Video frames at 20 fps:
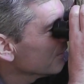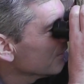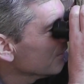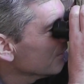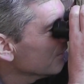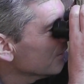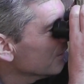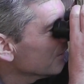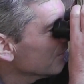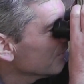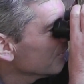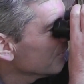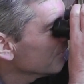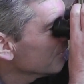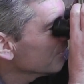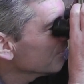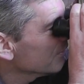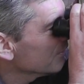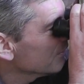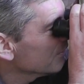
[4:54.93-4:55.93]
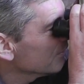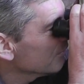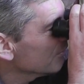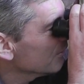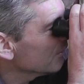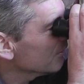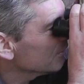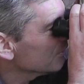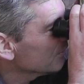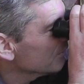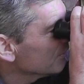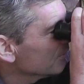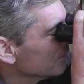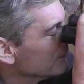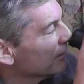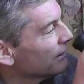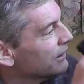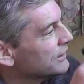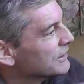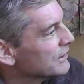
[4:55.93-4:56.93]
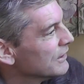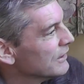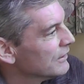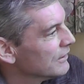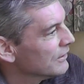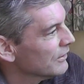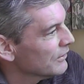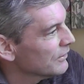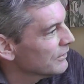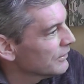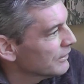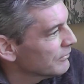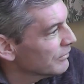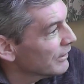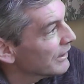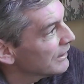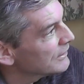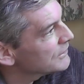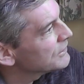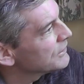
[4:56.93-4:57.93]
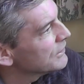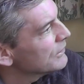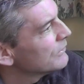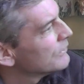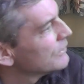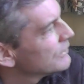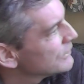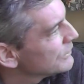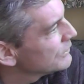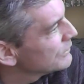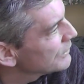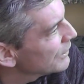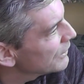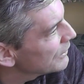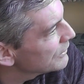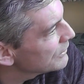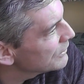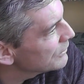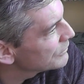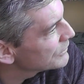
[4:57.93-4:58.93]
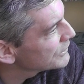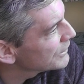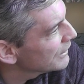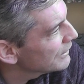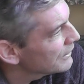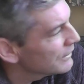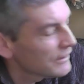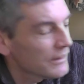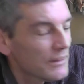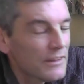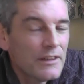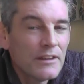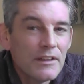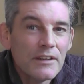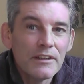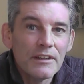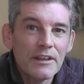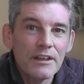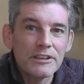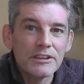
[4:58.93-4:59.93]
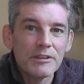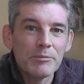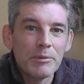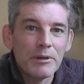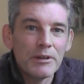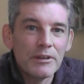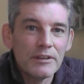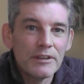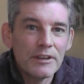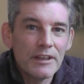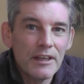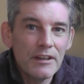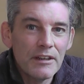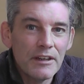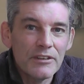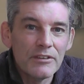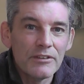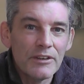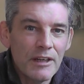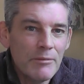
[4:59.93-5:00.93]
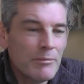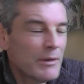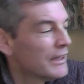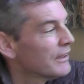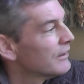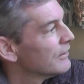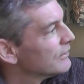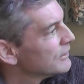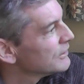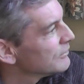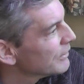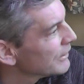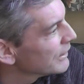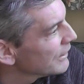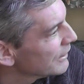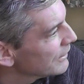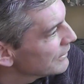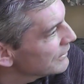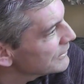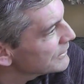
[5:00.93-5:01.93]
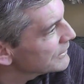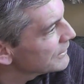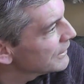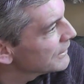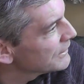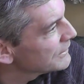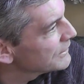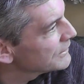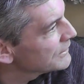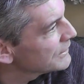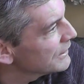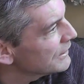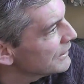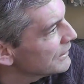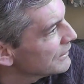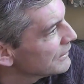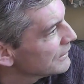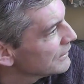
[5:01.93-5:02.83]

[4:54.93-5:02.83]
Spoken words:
Oh yeah. There's a collared, in fact that's two collared doves there. That's a bird again. I don't get many of those in my garden. It's nice to see.